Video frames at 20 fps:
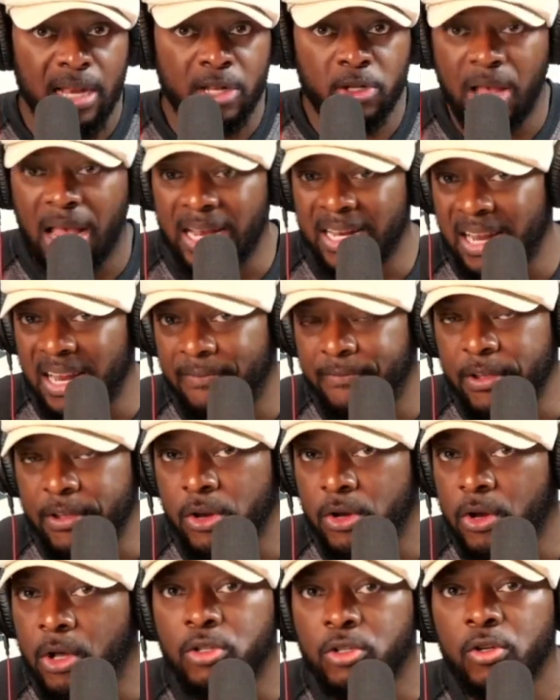I did a
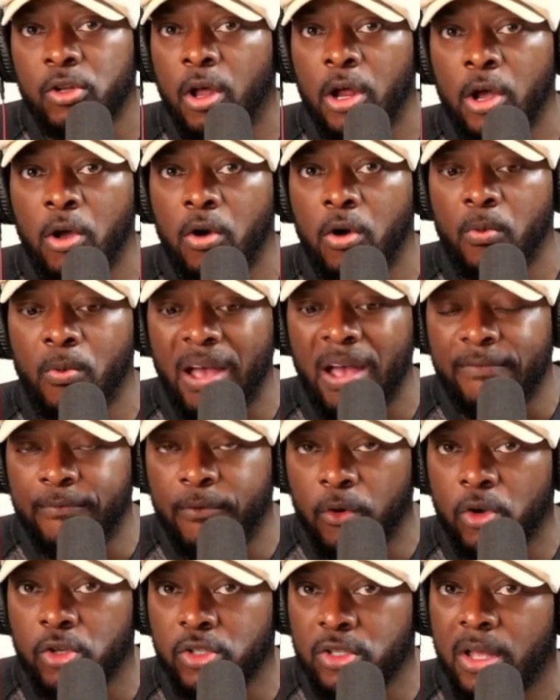video not too long ago where I
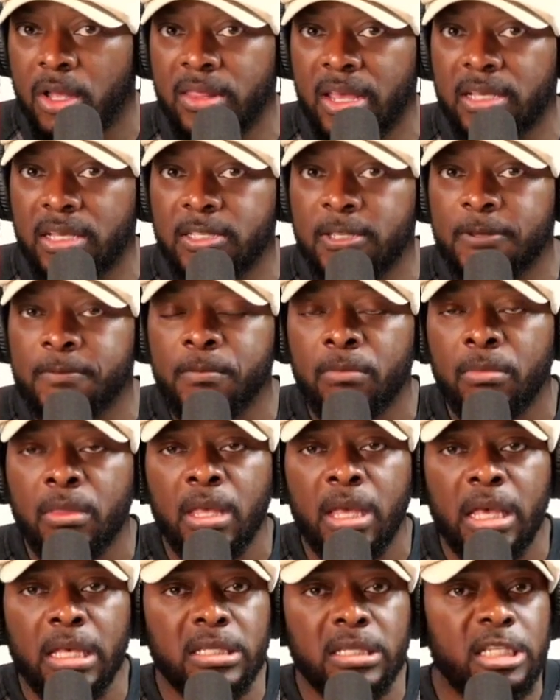focused on this,
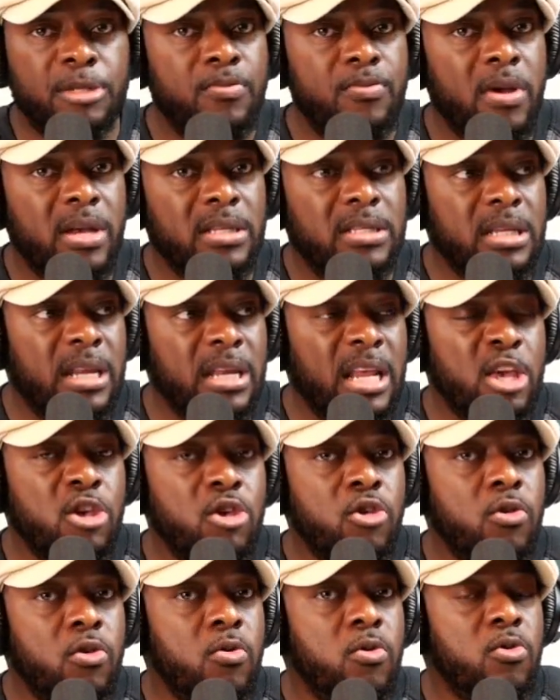is experiencing a
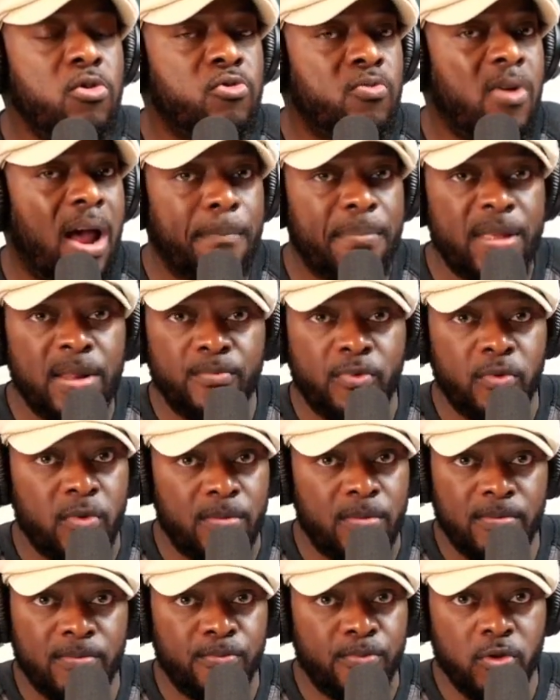huge rapid
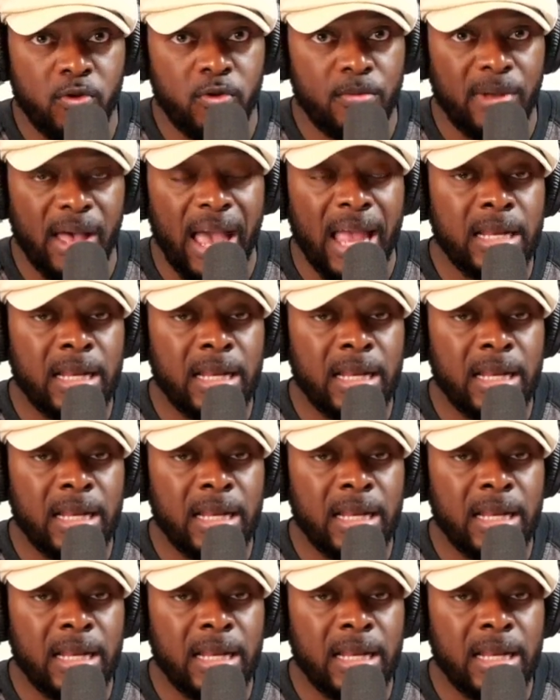boom.